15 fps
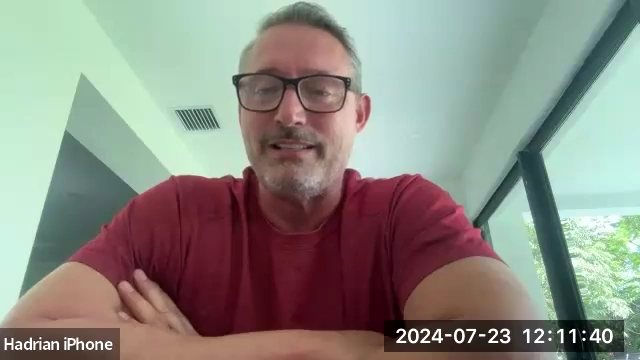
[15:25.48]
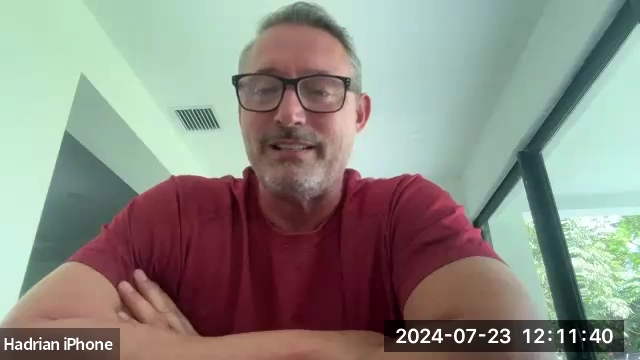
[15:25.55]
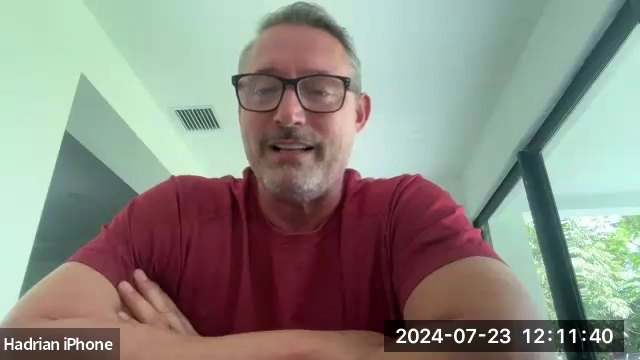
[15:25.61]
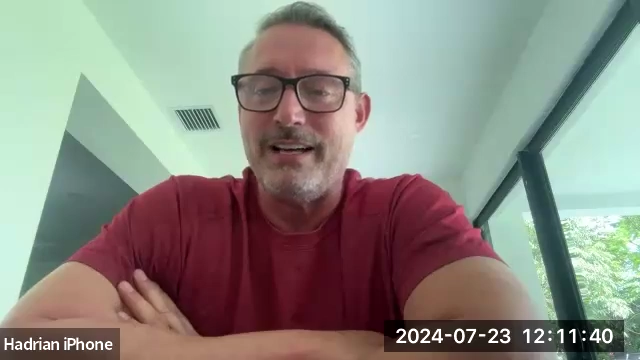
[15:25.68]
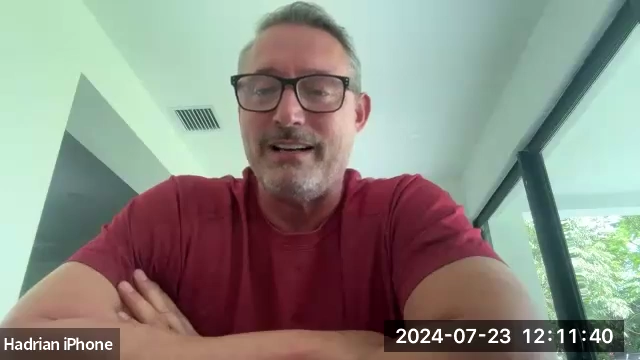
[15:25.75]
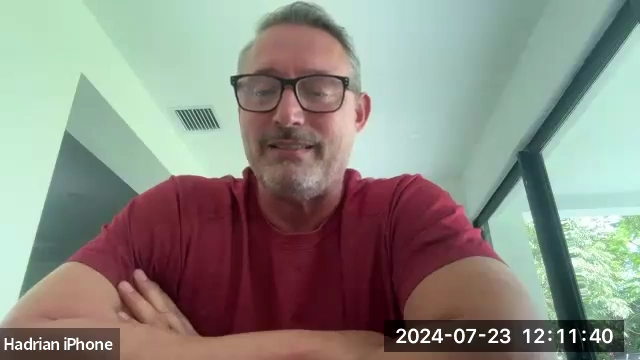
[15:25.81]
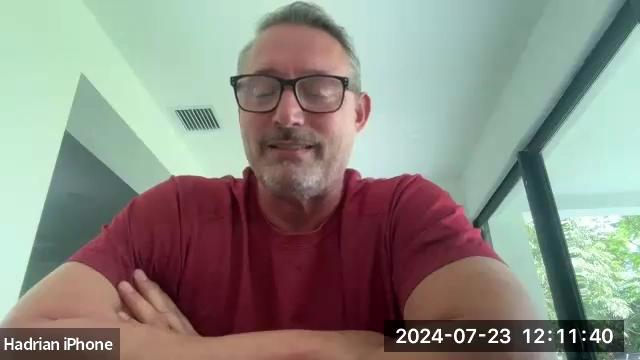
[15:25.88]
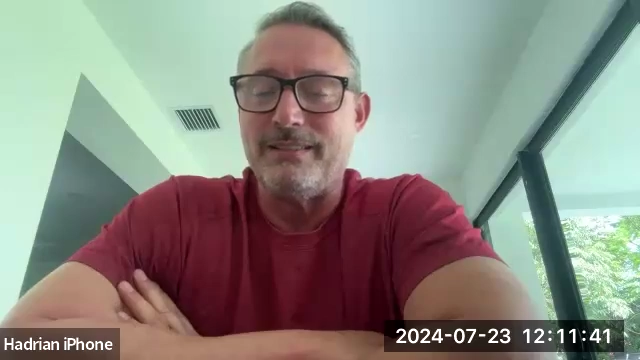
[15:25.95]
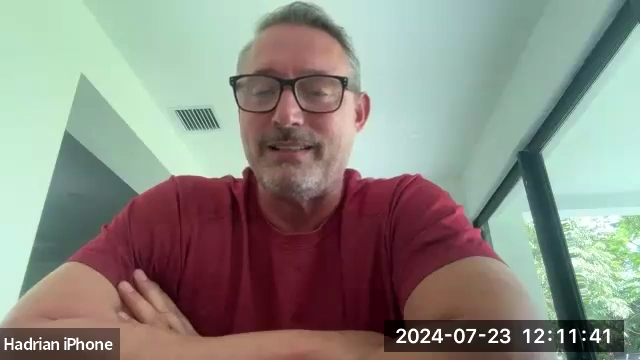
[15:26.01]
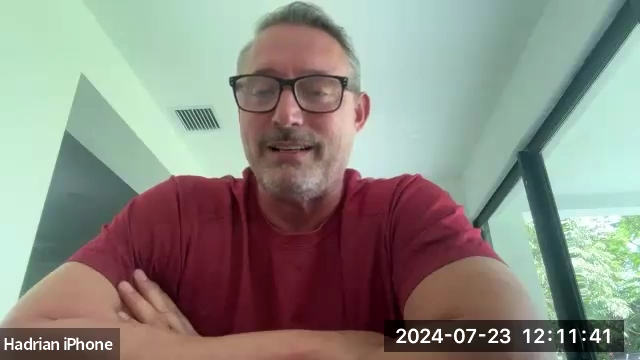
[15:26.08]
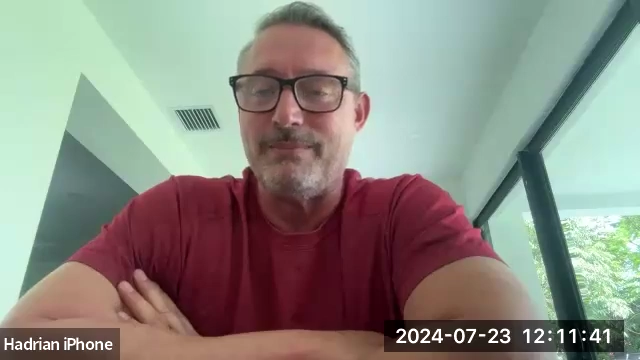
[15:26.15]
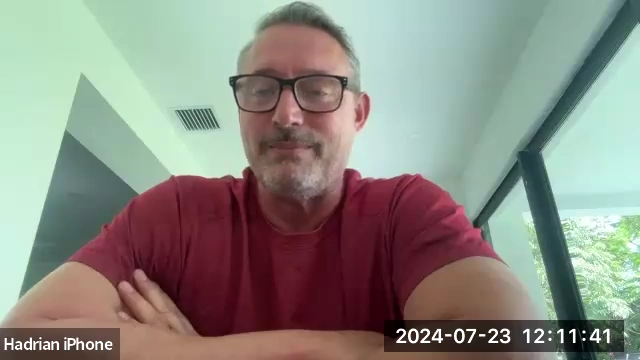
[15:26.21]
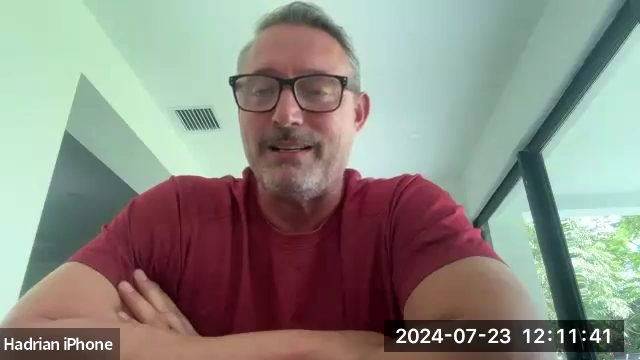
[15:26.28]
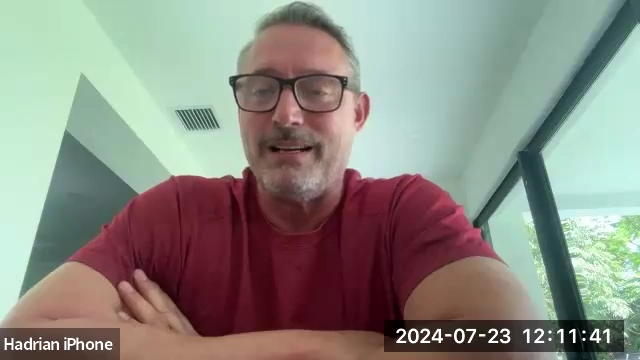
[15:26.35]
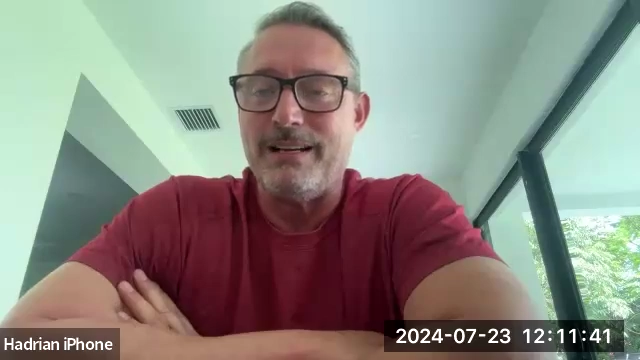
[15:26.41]
is now,
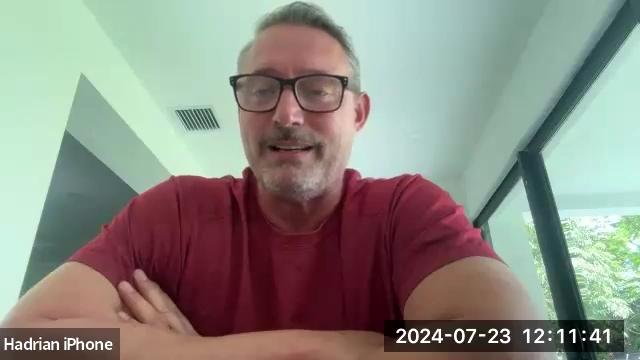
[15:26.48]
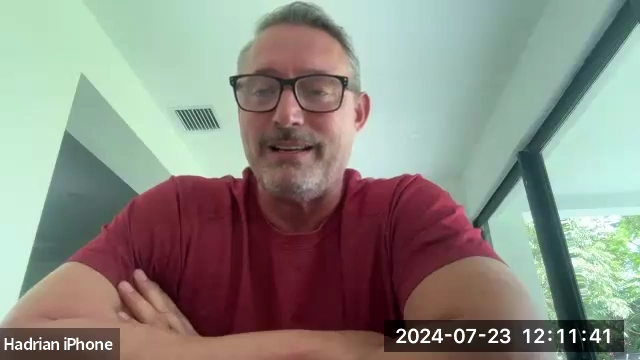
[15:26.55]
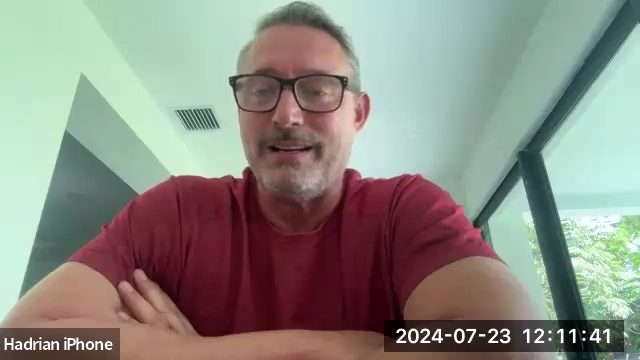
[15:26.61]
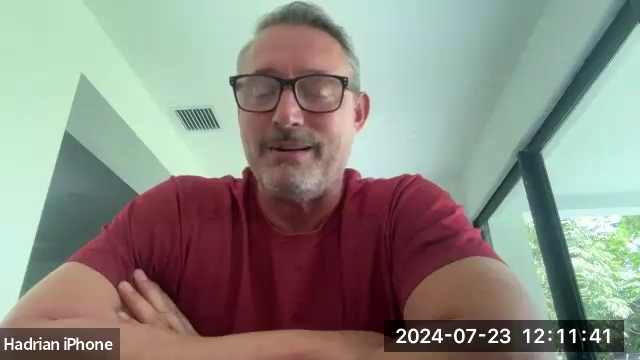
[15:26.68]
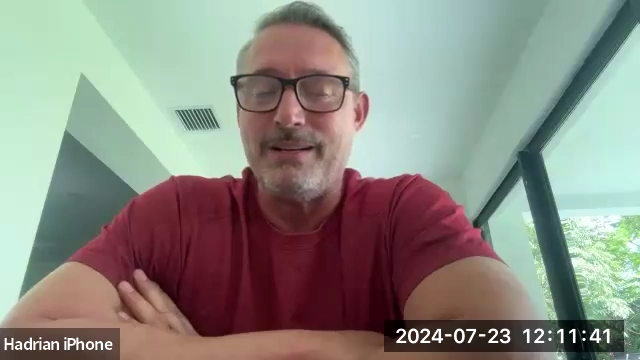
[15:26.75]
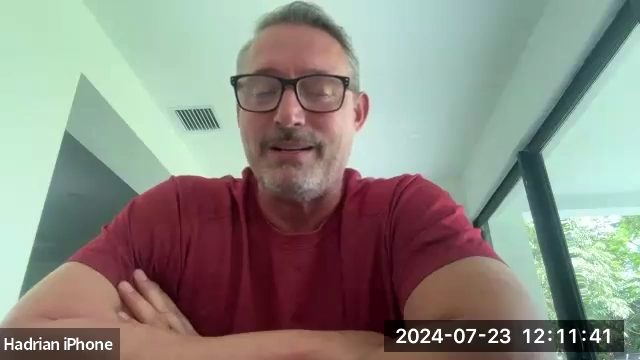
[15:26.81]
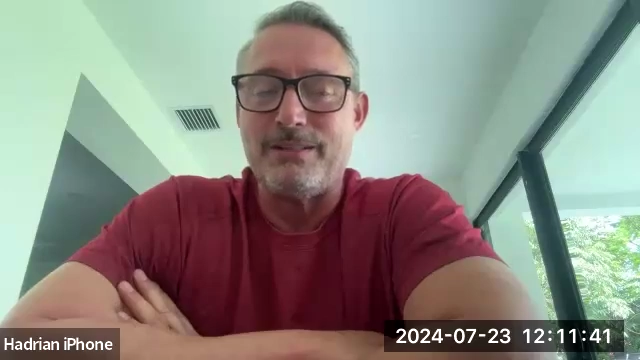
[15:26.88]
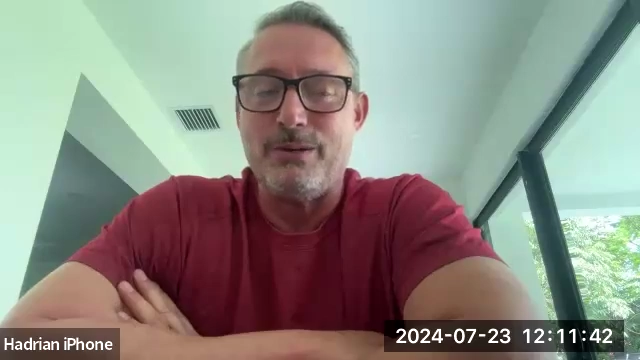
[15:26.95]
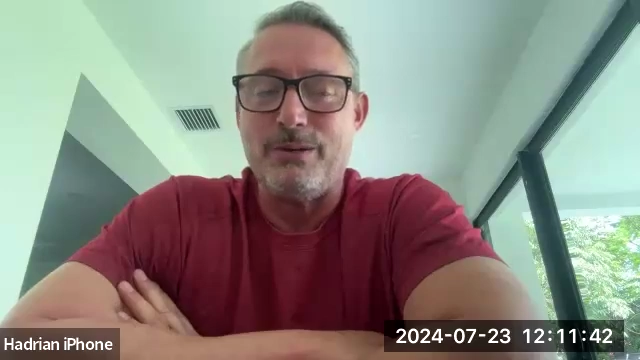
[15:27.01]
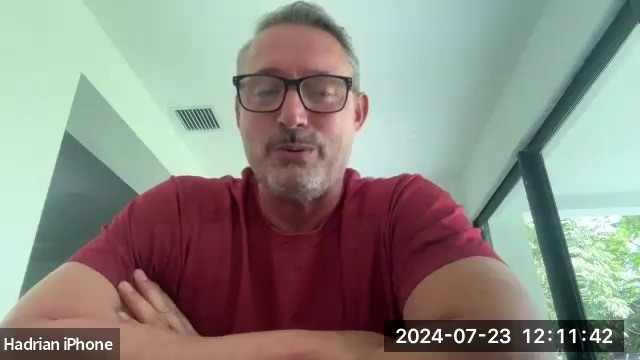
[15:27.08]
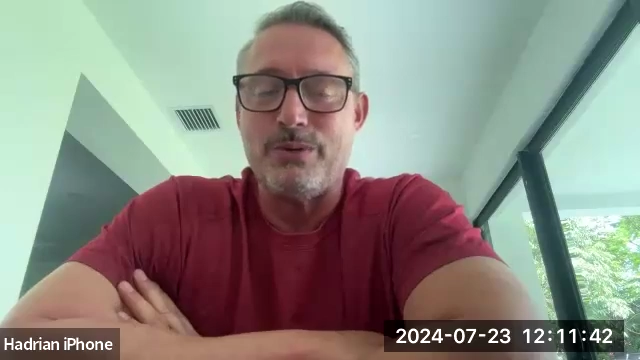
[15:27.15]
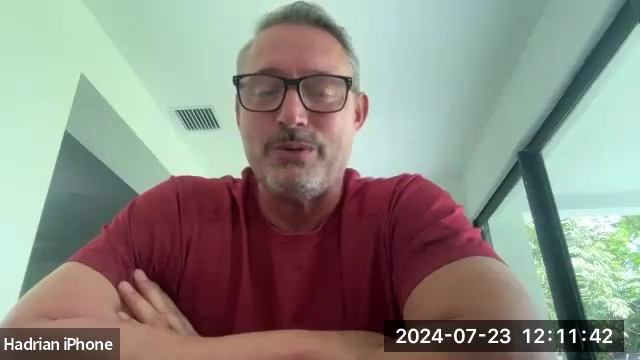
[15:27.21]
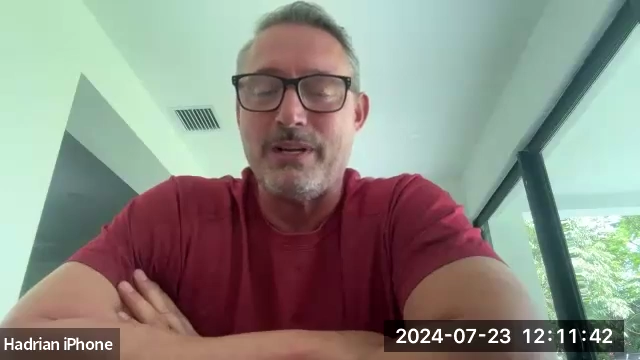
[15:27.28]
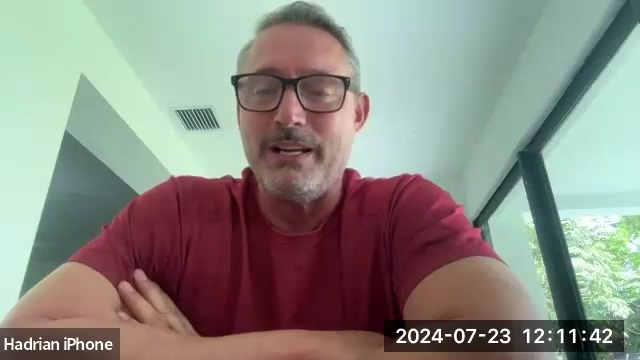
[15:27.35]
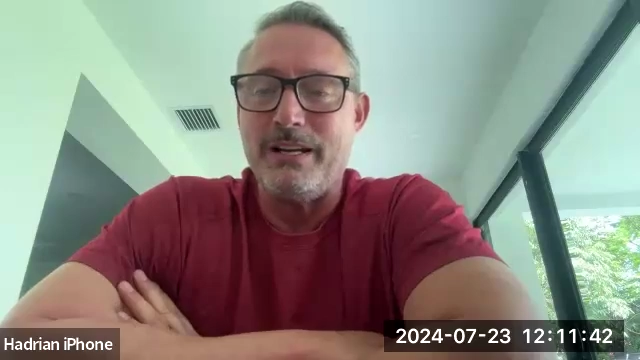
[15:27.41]
it's
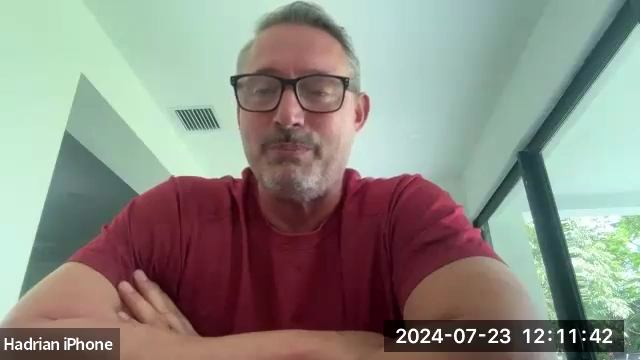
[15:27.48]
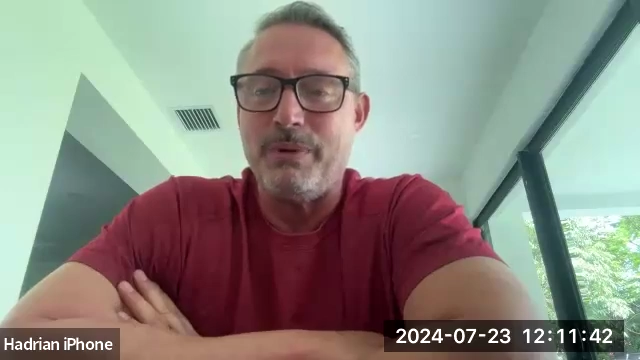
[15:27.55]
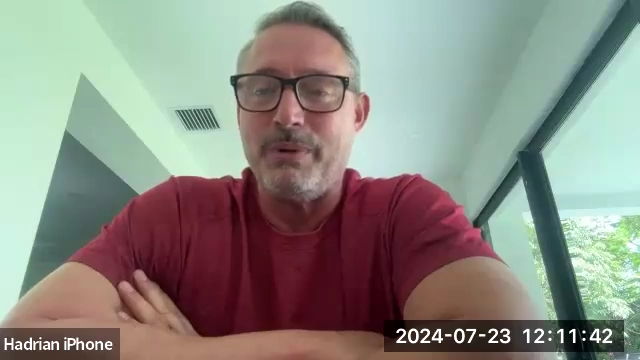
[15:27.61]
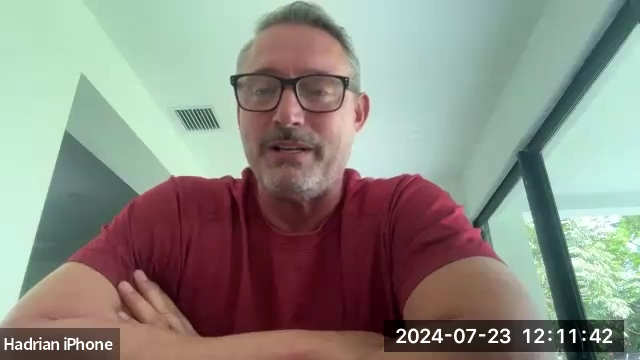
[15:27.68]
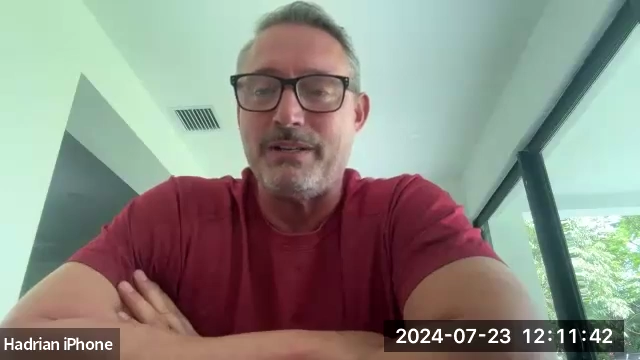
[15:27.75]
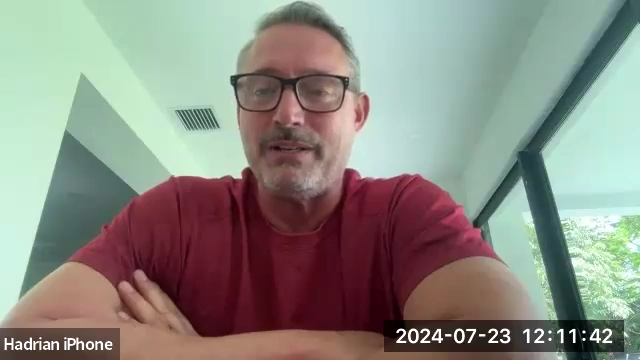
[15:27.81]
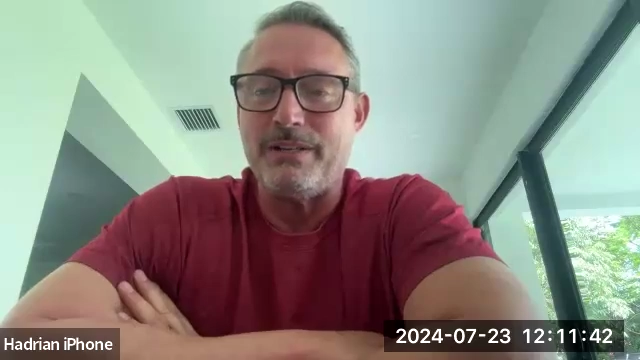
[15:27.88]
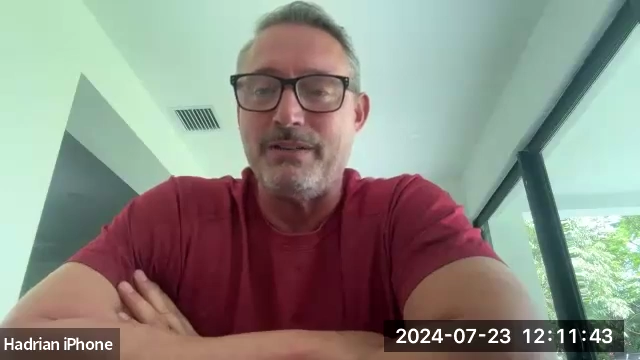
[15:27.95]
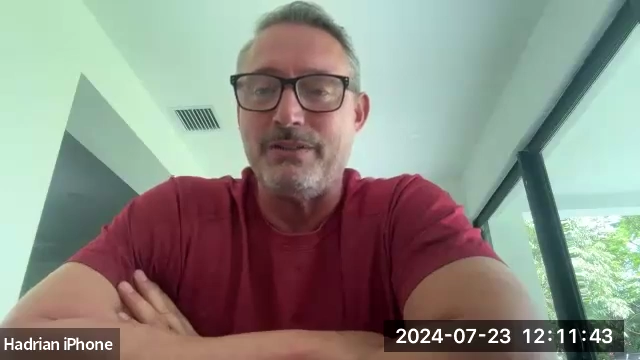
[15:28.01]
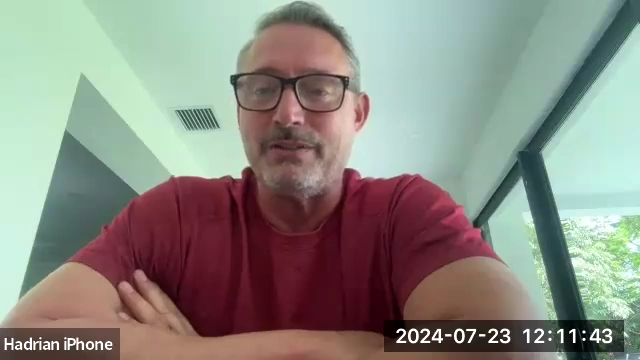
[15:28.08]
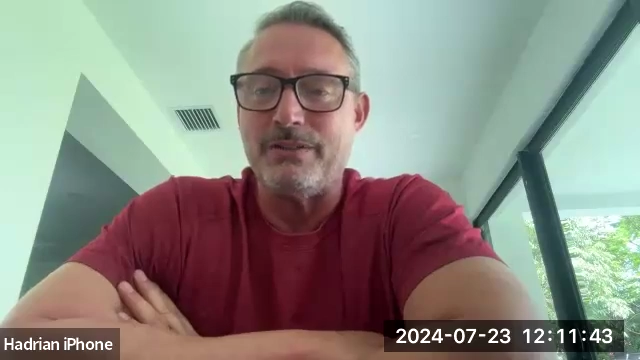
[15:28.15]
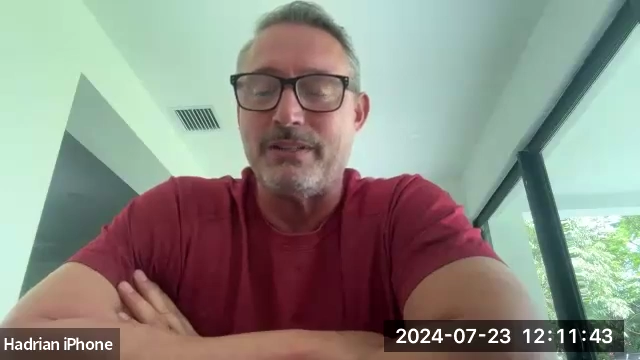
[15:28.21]
cool taking pictures,